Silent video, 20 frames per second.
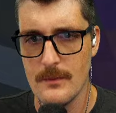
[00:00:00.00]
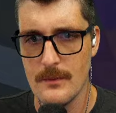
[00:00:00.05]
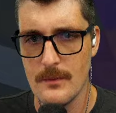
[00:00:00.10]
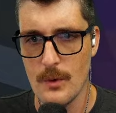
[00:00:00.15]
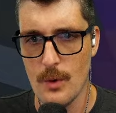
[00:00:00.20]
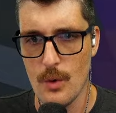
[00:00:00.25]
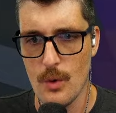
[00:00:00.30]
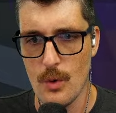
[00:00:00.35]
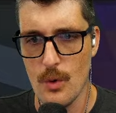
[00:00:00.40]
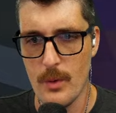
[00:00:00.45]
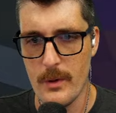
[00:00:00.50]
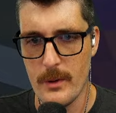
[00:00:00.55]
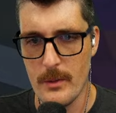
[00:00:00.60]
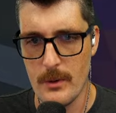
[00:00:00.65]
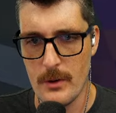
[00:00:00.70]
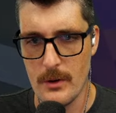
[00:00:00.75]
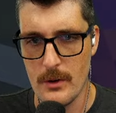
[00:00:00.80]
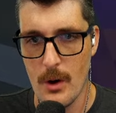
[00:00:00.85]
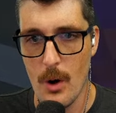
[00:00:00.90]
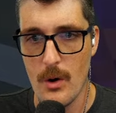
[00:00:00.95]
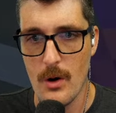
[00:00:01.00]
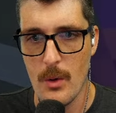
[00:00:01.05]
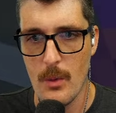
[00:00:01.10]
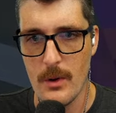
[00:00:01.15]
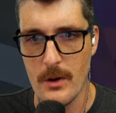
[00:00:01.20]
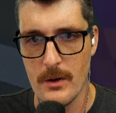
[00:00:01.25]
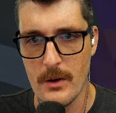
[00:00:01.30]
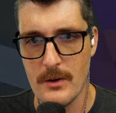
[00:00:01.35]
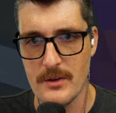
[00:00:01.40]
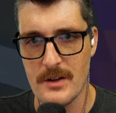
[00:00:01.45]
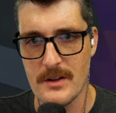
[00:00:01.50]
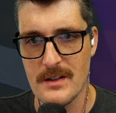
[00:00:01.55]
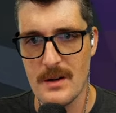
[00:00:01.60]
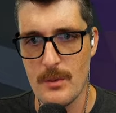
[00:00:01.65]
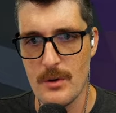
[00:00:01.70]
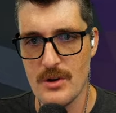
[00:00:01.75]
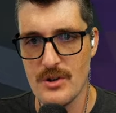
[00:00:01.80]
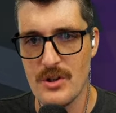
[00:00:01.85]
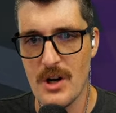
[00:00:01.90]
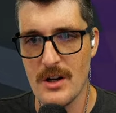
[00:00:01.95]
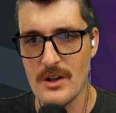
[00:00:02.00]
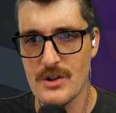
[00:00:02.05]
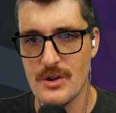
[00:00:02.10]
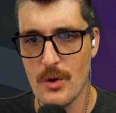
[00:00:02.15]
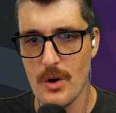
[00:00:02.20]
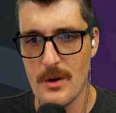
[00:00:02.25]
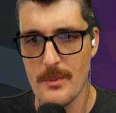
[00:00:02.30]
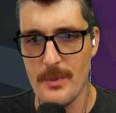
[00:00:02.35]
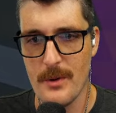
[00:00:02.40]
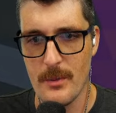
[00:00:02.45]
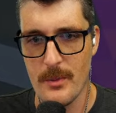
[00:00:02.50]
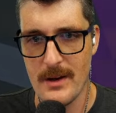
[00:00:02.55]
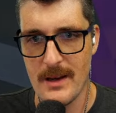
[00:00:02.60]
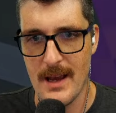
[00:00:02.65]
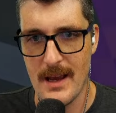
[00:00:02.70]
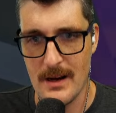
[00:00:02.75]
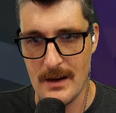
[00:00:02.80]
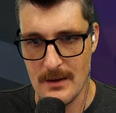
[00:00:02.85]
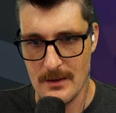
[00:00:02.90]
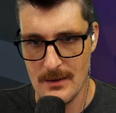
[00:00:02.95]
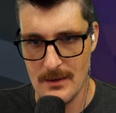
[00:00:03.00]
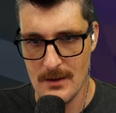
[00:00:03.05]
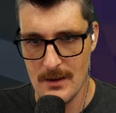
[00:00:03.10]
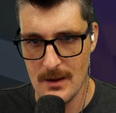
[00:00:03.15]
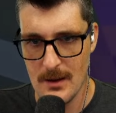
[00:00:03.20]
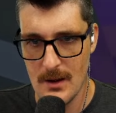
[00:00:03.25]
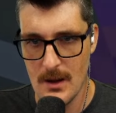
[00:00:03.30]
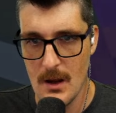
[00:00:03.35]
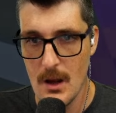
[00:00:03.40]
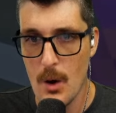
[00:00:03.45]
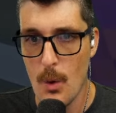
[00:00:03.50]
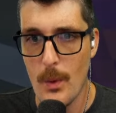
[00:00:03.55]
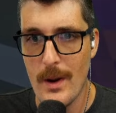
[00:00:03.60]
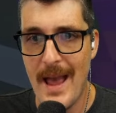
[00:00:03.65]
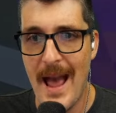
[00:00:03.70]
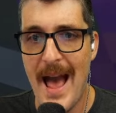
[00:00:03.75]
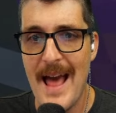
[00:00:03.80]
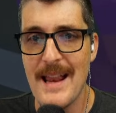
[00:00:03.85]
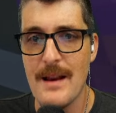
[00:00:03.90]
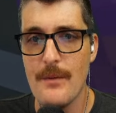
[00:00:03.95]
Oh, oh no, I was gonna say we're just short, but we had it. We had it